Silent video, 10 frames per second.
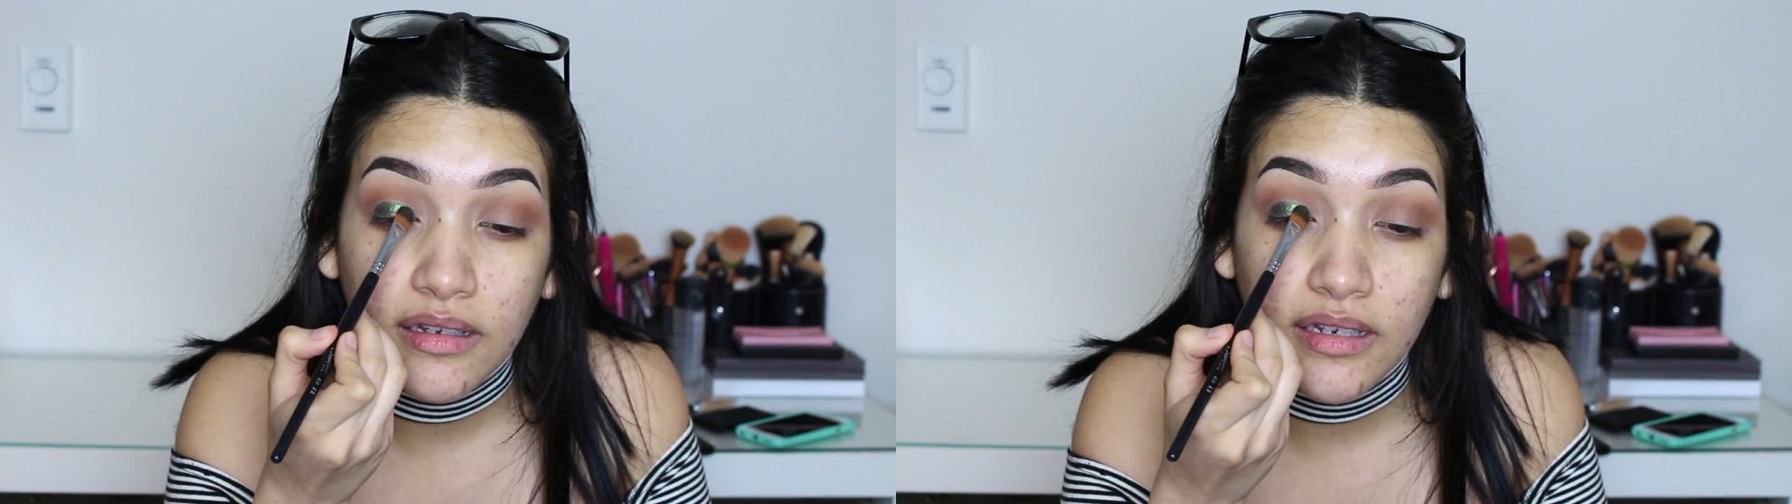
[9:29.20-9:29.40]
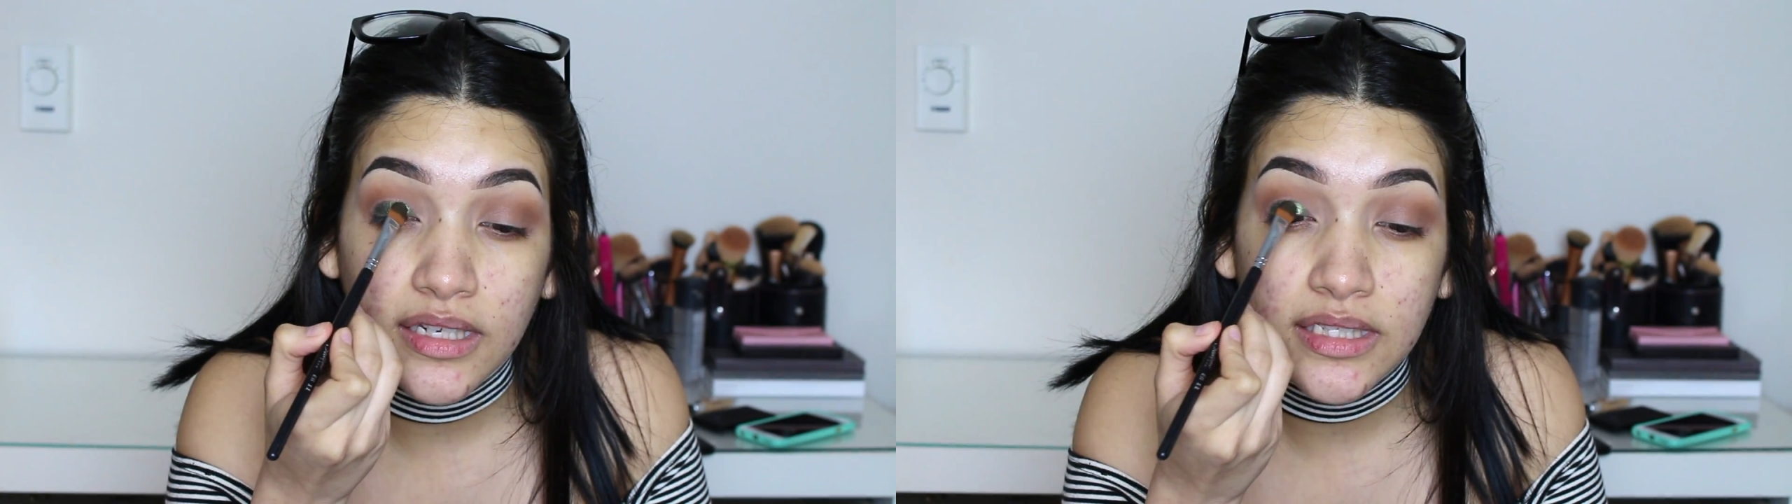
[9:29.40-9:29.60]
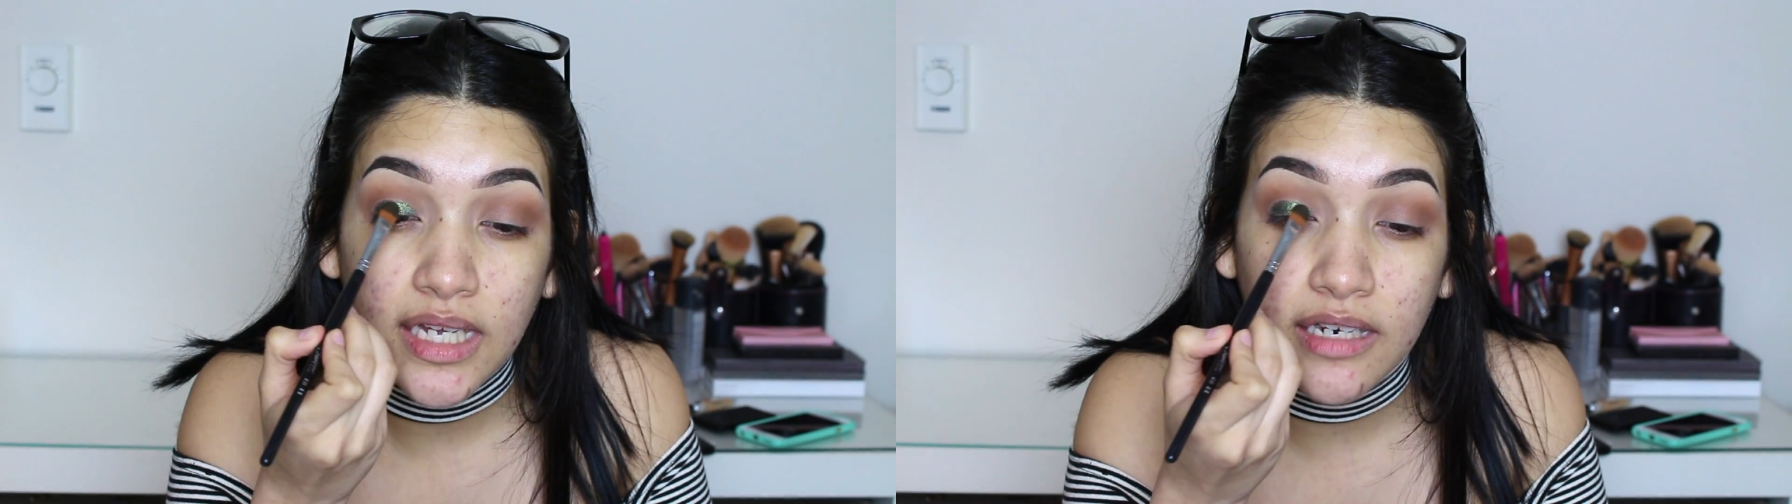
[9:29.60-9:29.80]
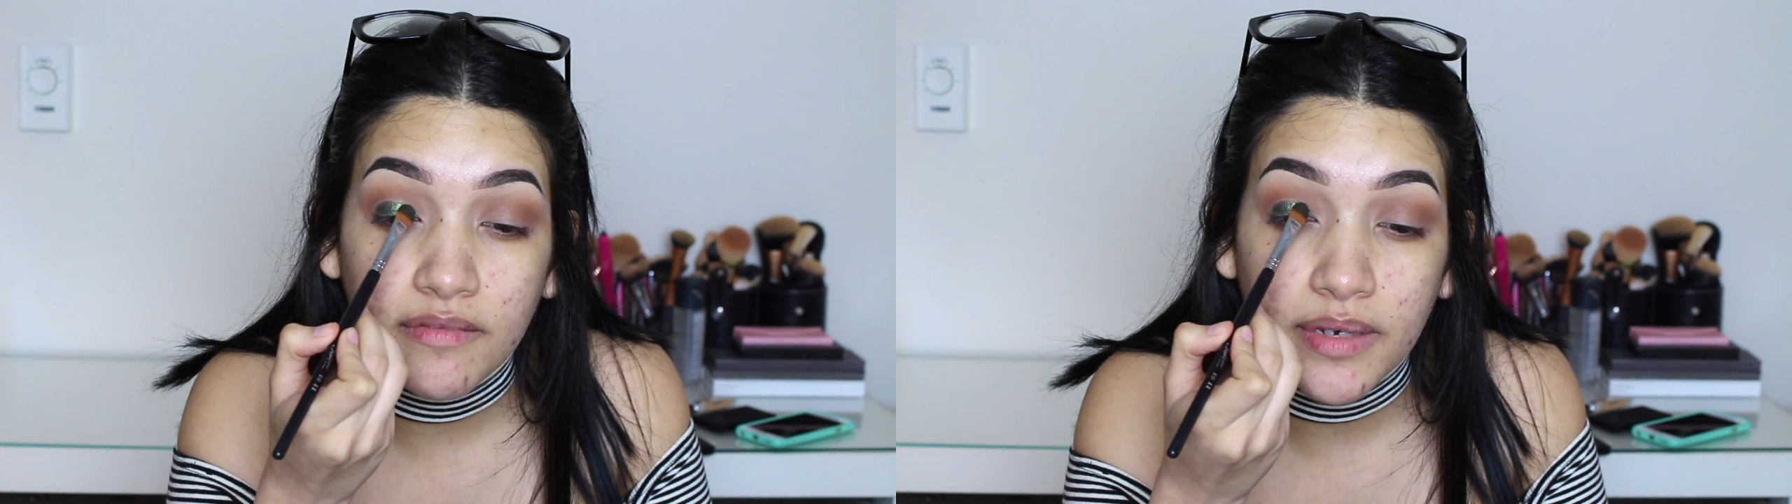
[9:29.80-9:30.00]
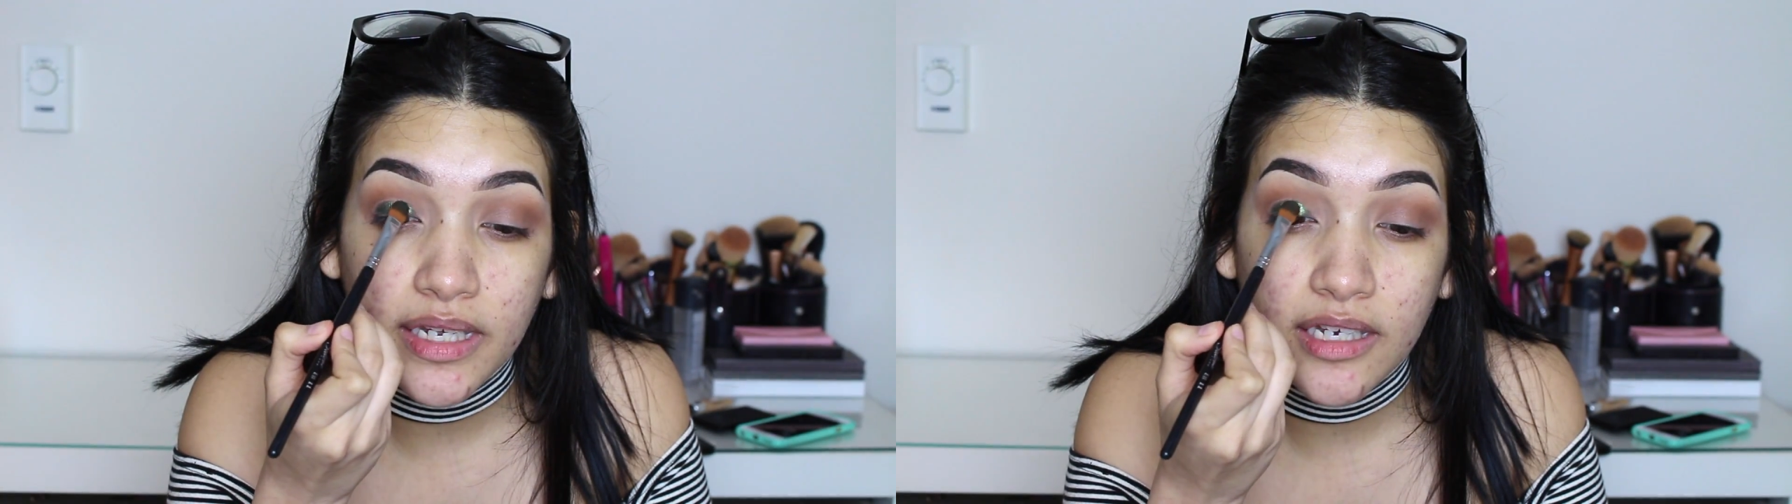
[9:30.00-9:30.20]
It is out
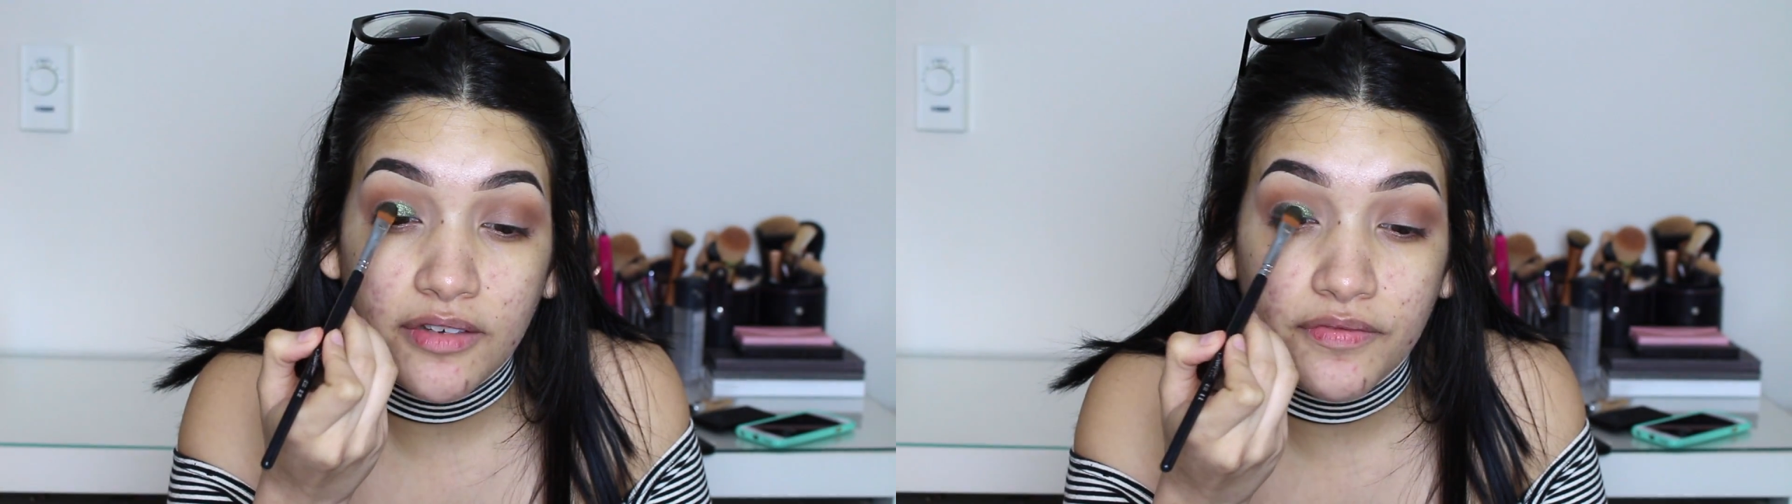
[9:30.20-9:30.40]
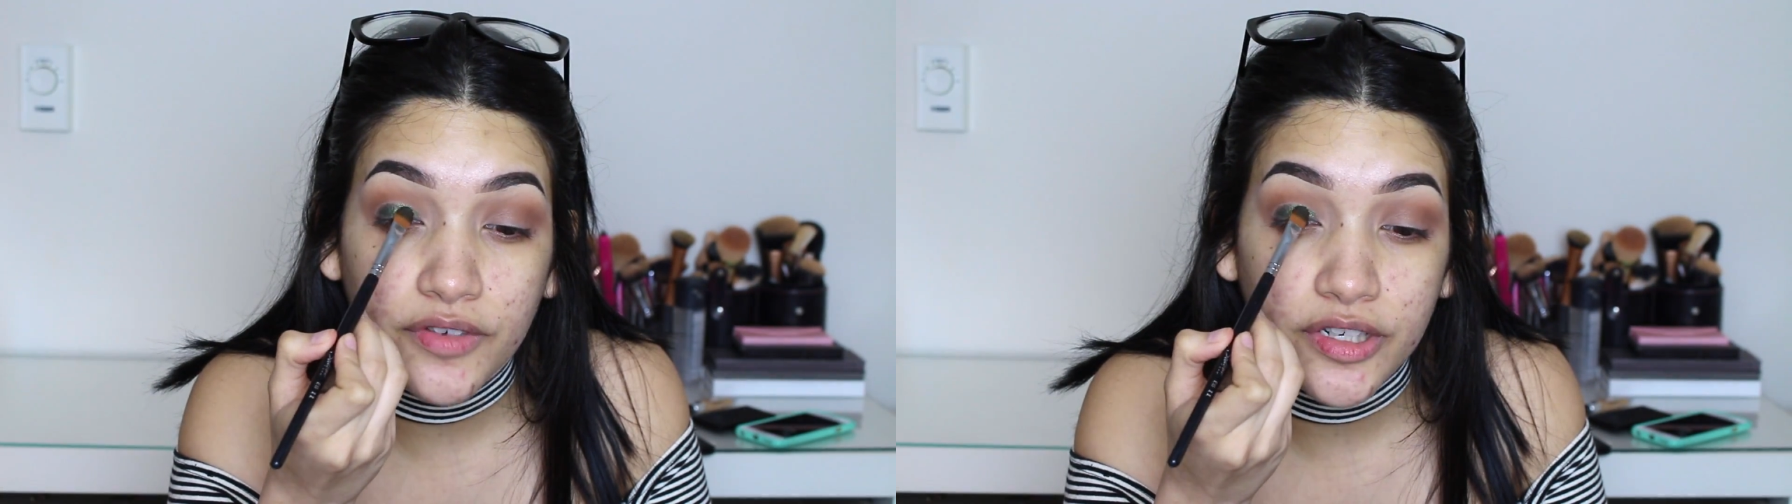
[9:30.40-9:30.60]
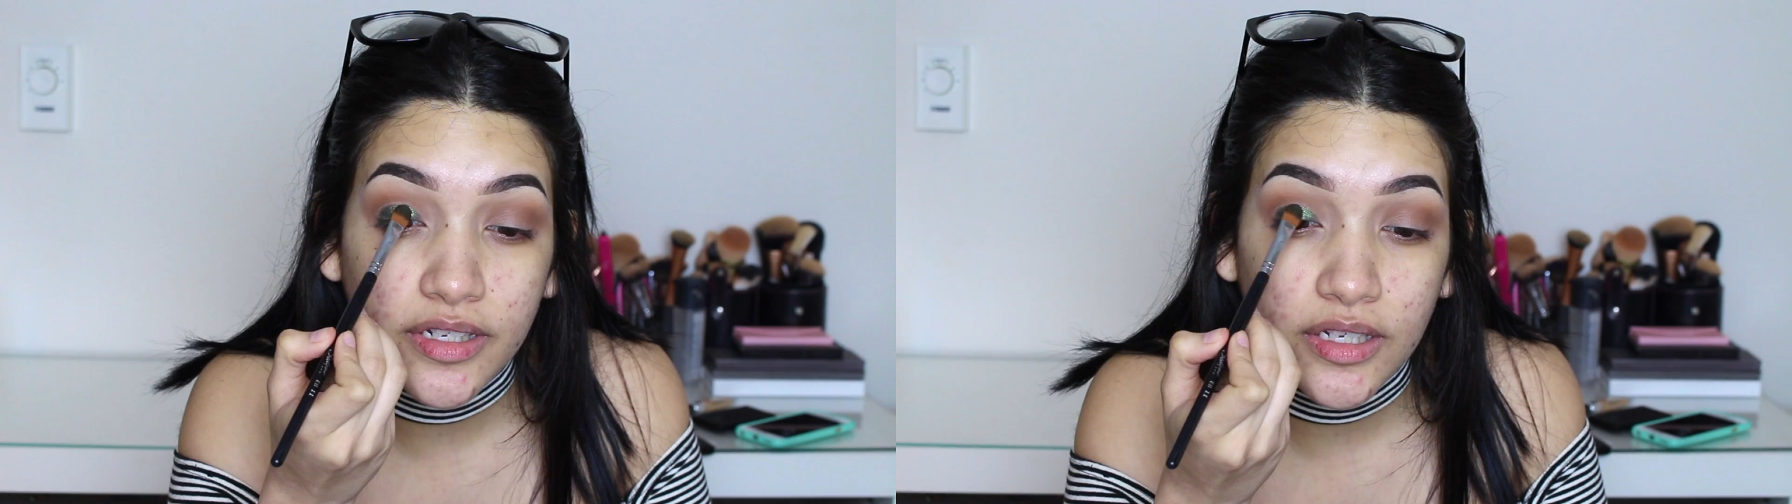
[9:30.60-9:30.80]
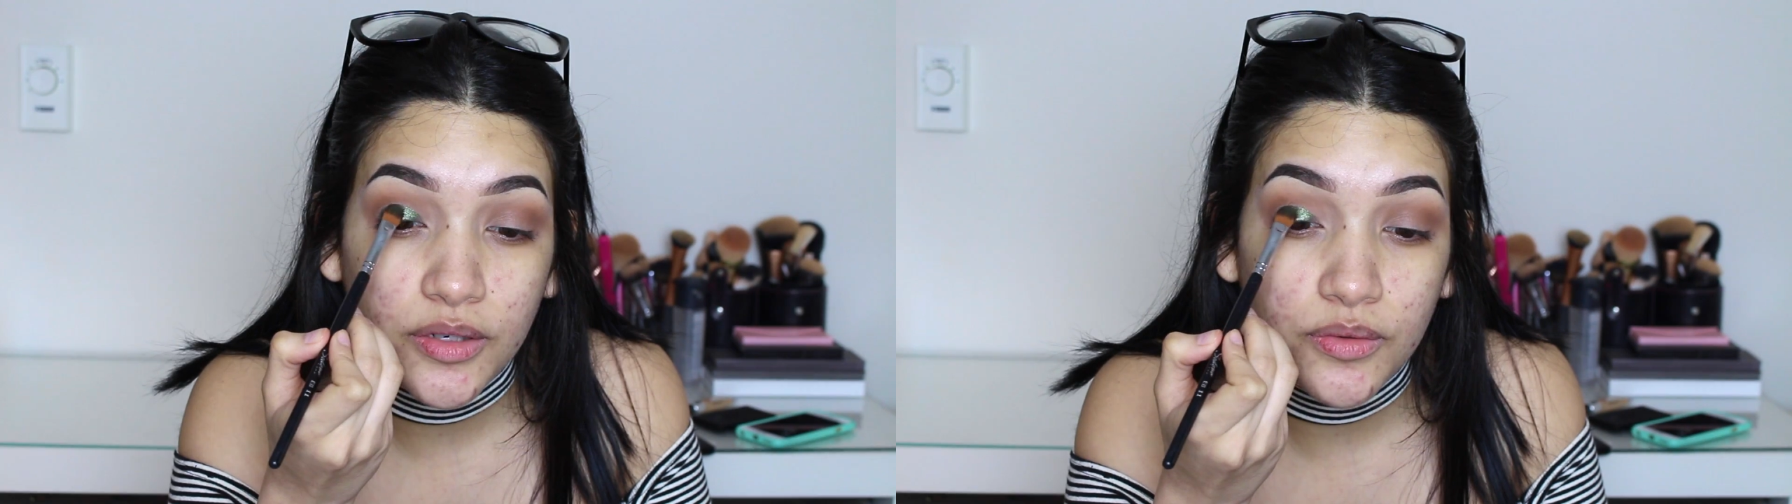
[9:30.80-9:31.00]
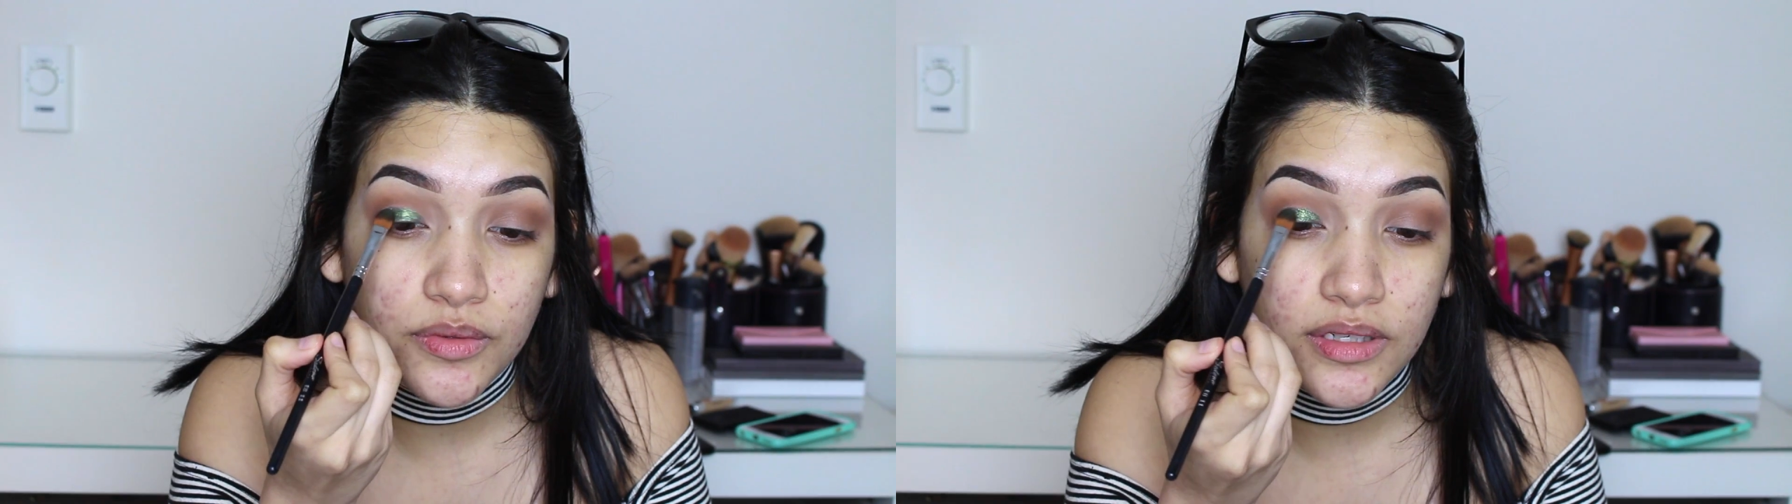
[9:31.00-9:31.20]
of my comfort
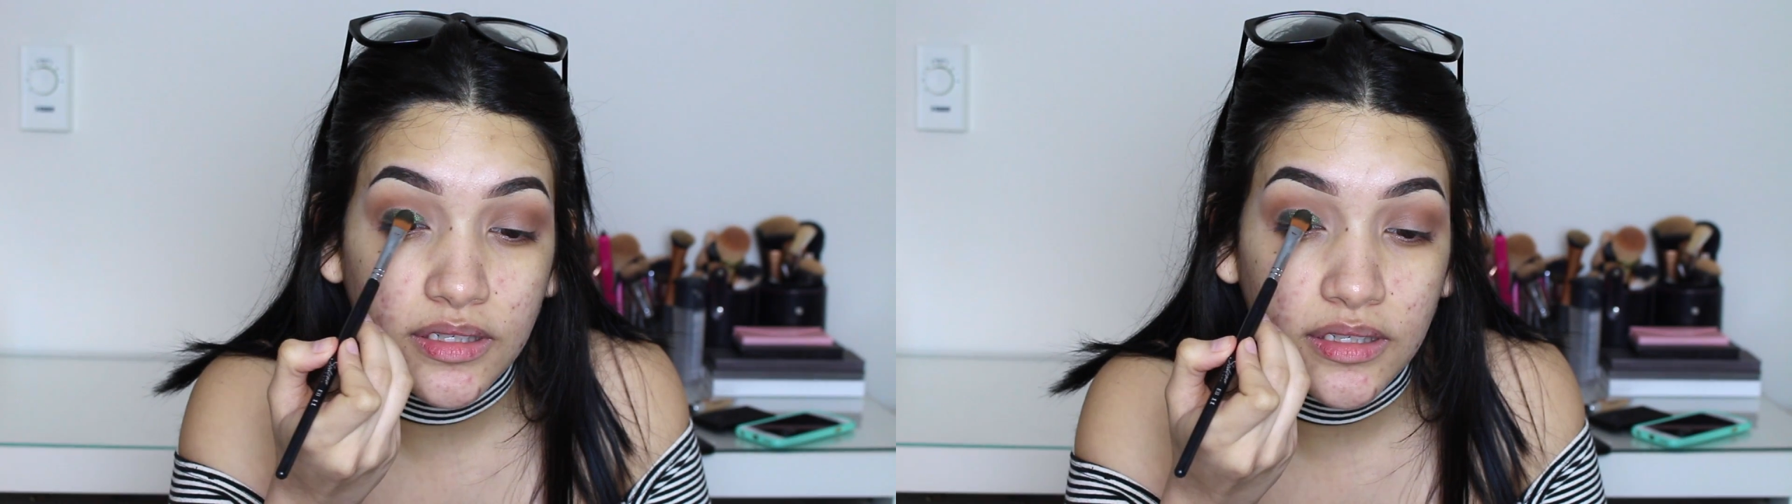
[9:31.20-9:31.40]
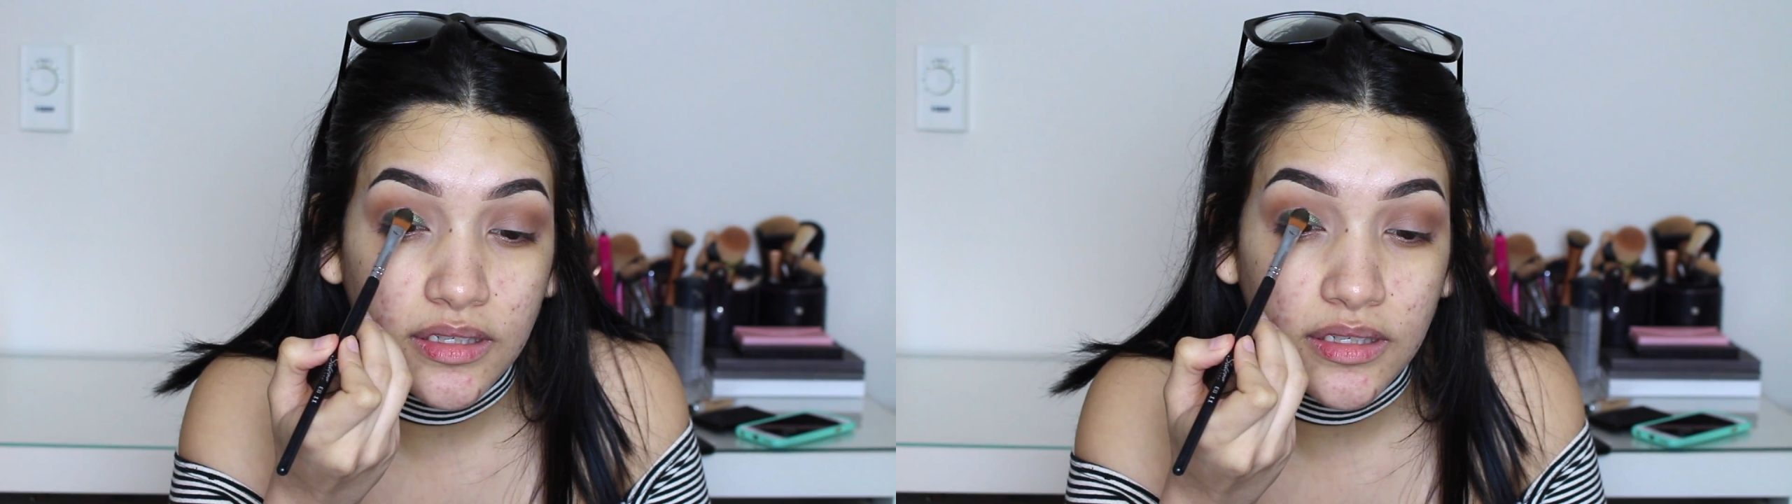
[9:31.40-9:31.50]
zone.